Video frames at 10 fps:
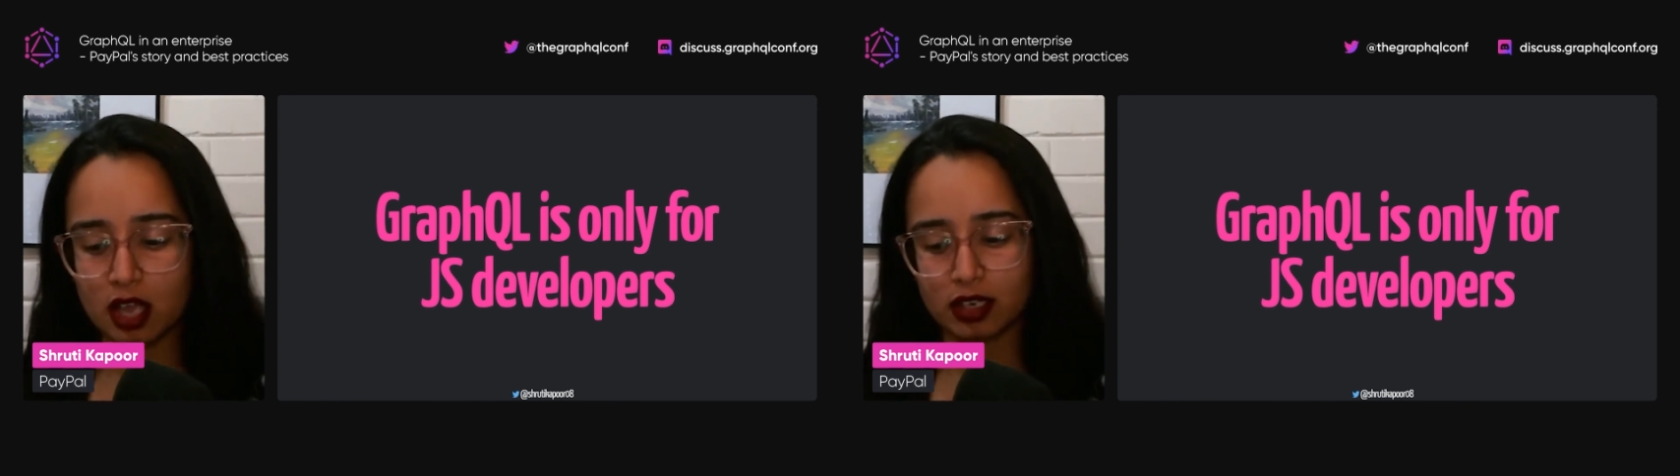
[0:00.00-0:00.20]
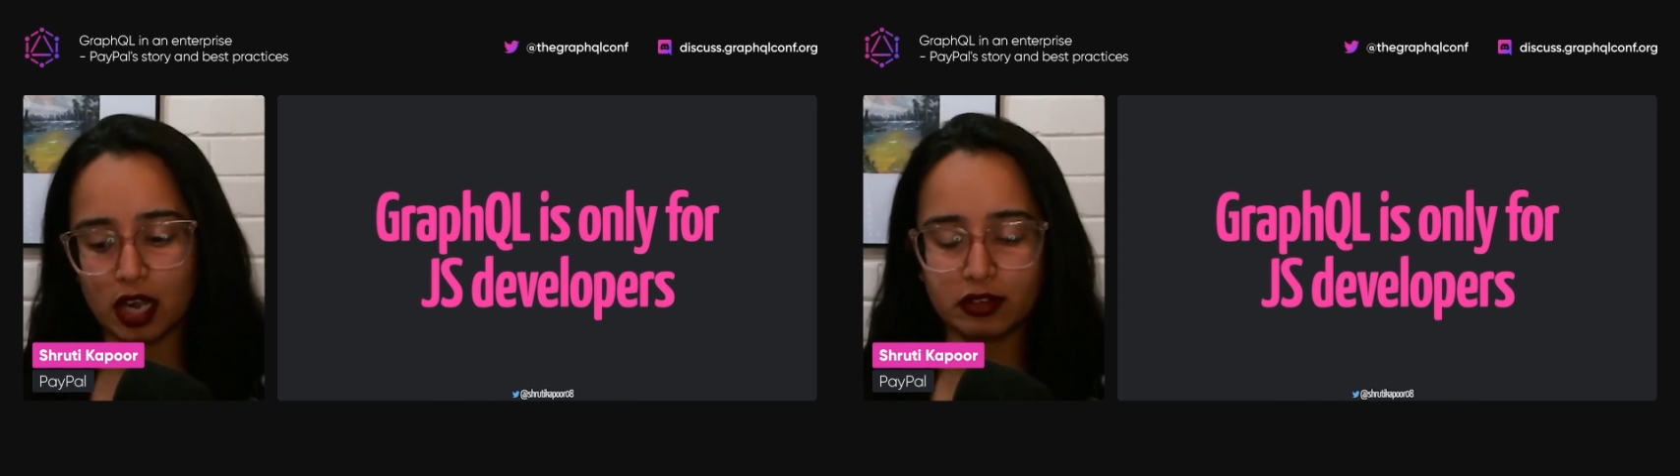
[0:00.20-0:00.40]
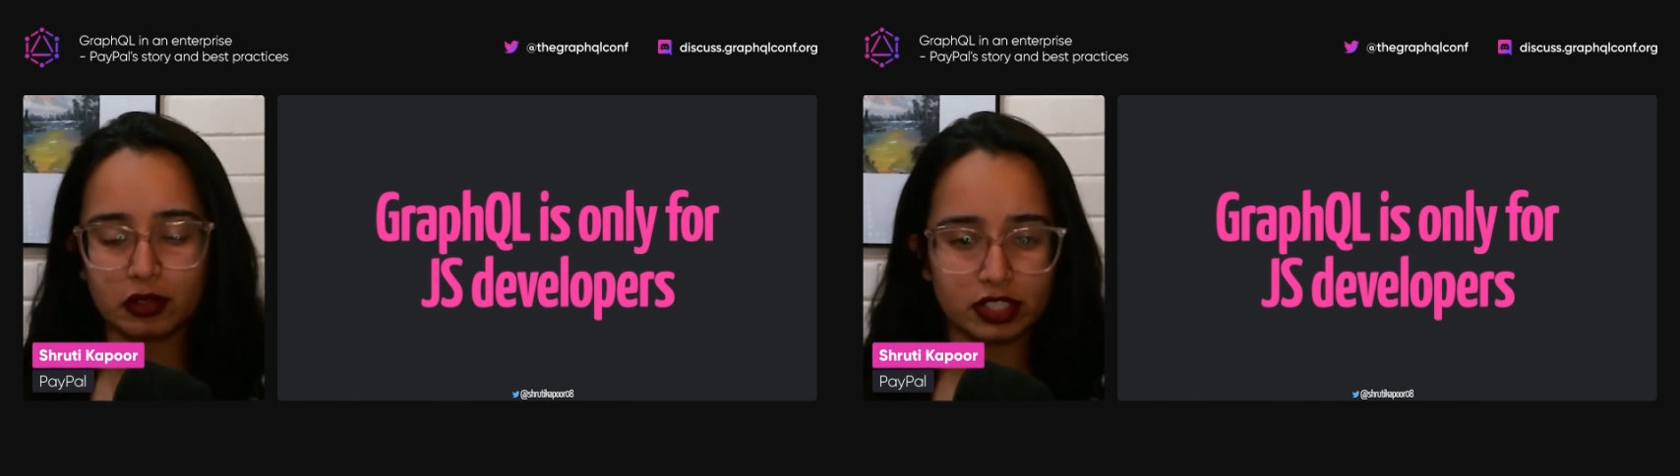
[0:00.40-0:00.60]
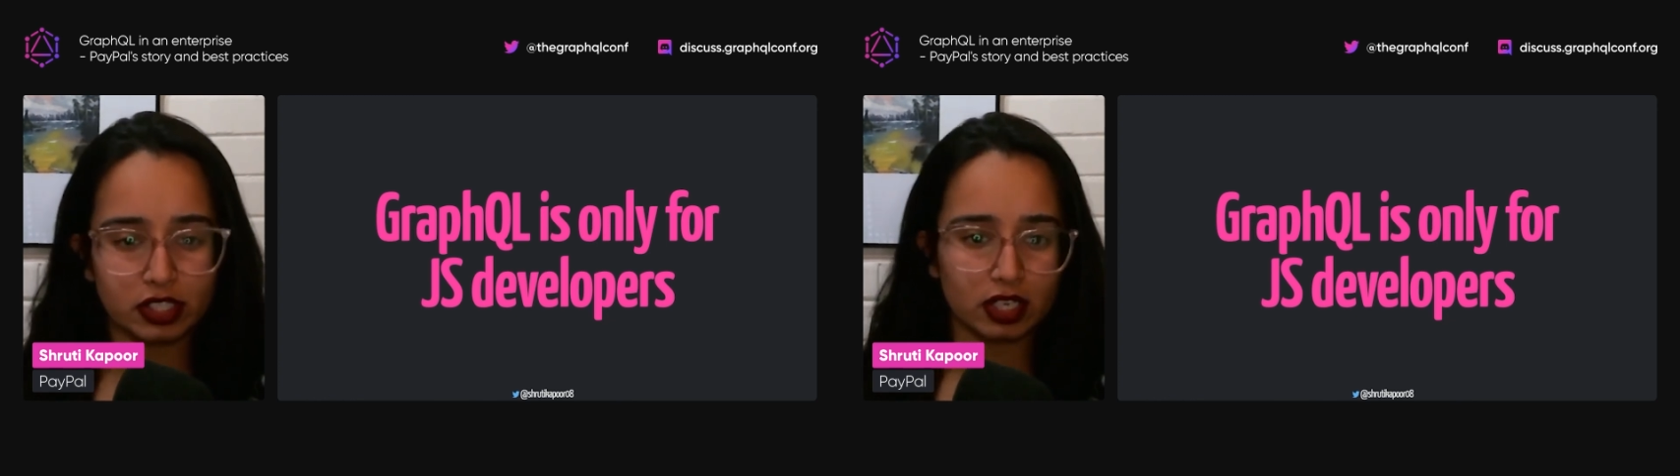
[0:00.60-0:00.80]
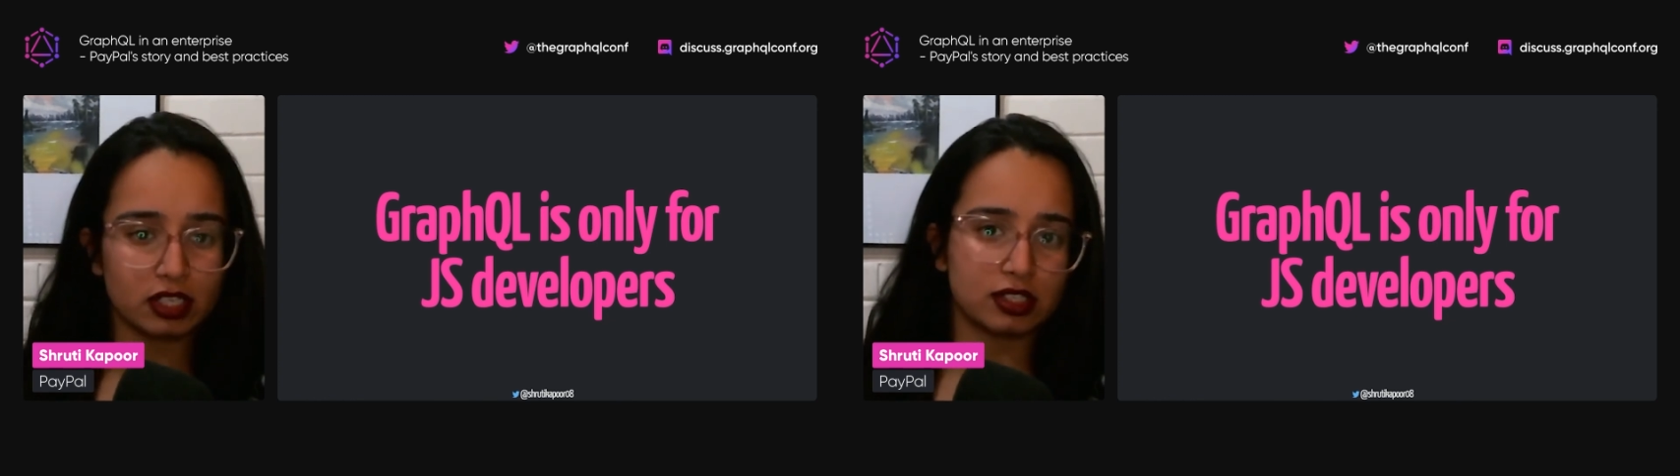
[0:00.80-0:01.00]

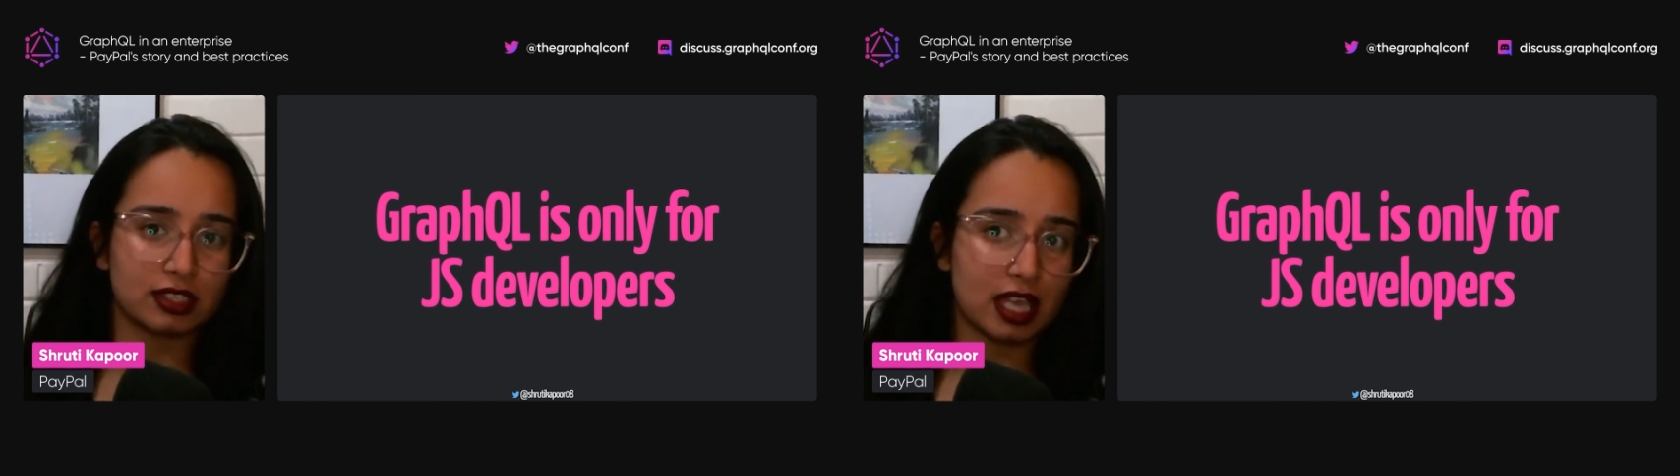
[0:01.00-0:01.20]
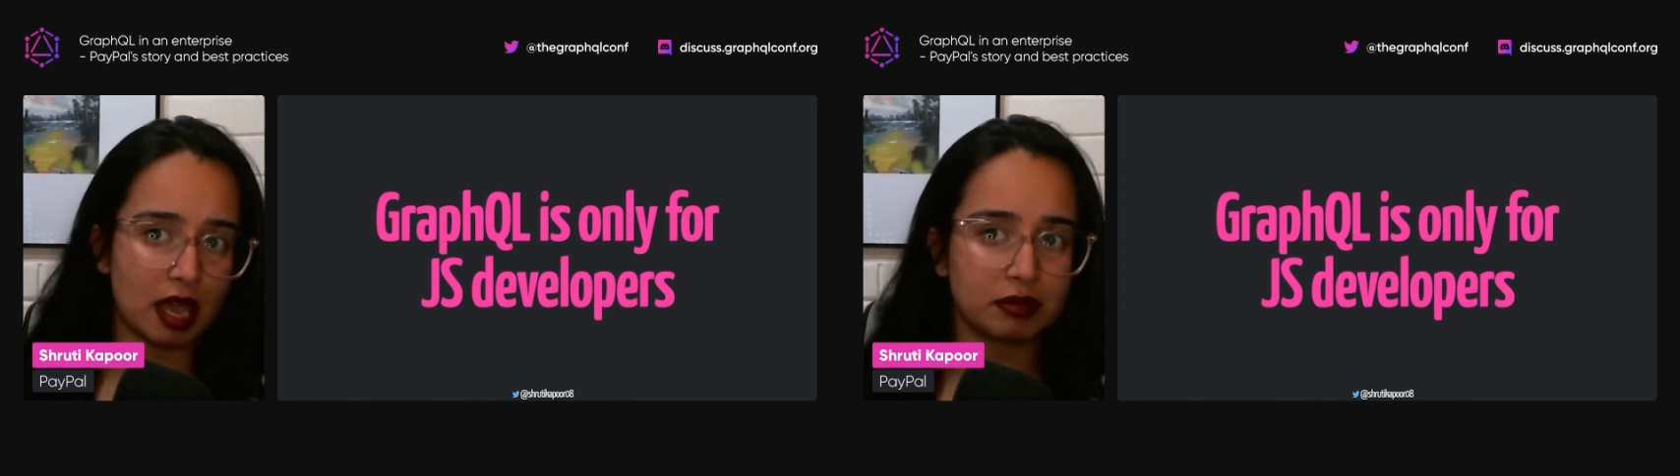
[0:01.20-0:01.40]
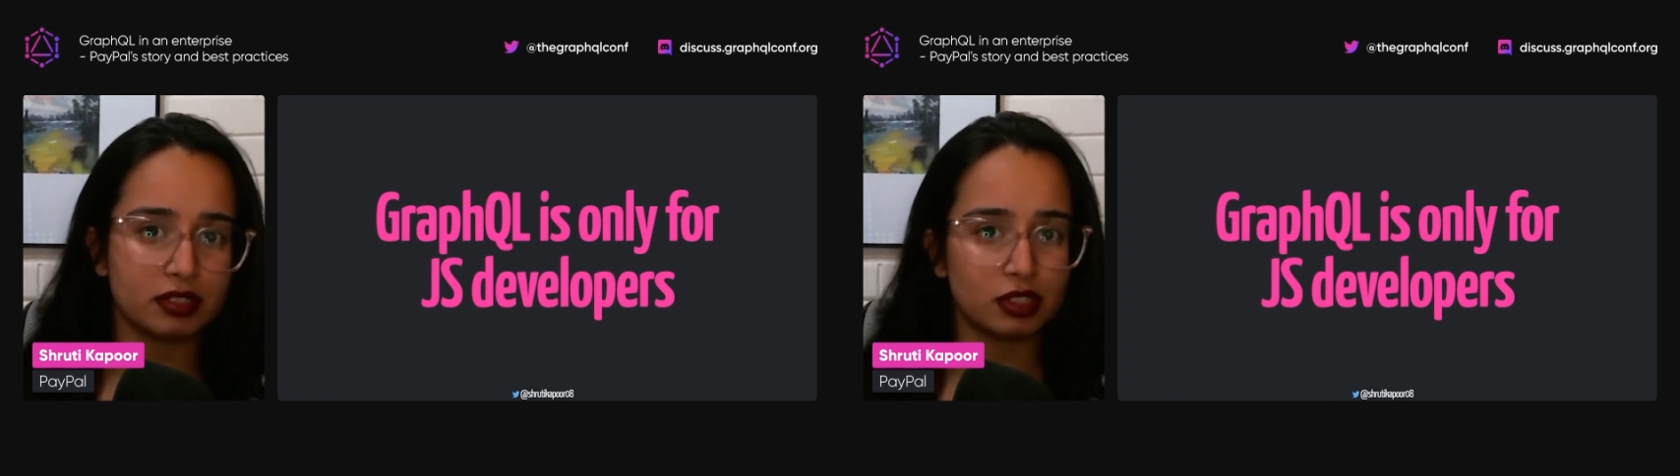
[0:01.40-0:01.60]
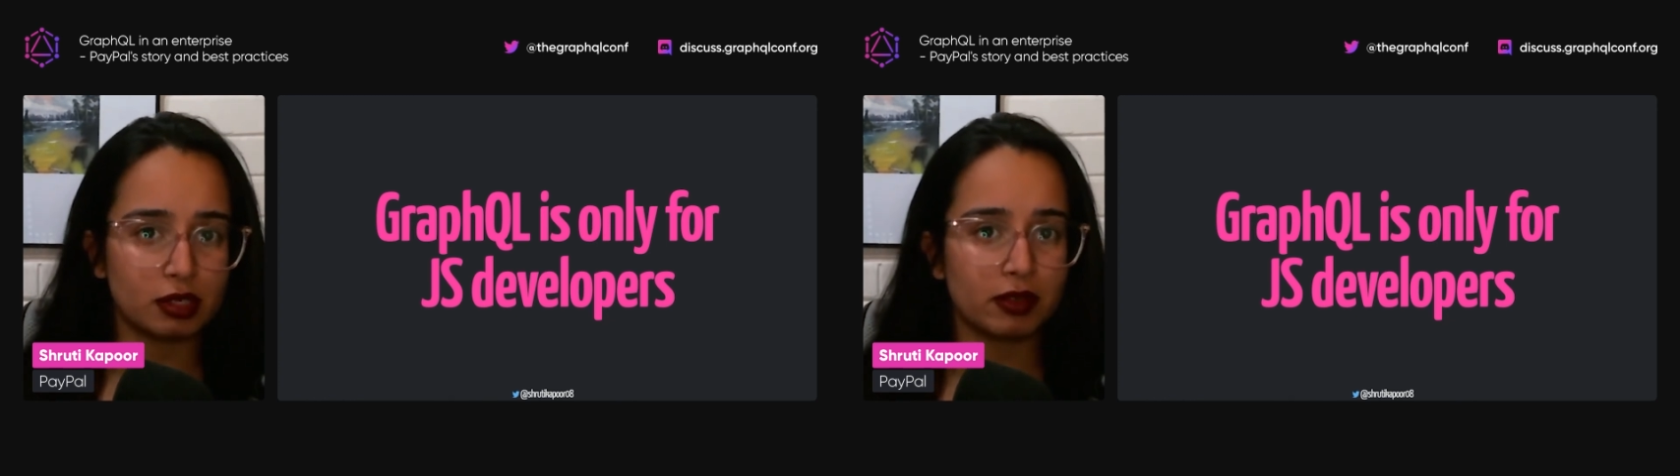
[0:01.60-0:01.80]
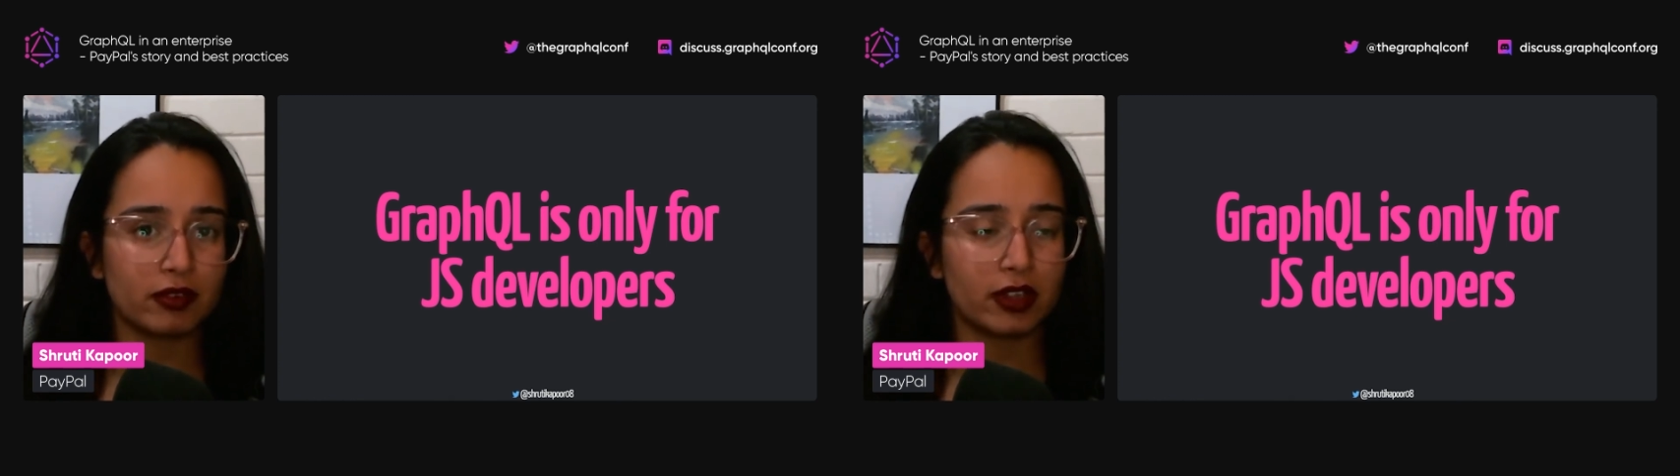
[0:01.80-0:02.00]
GraphQL.js just happens to be one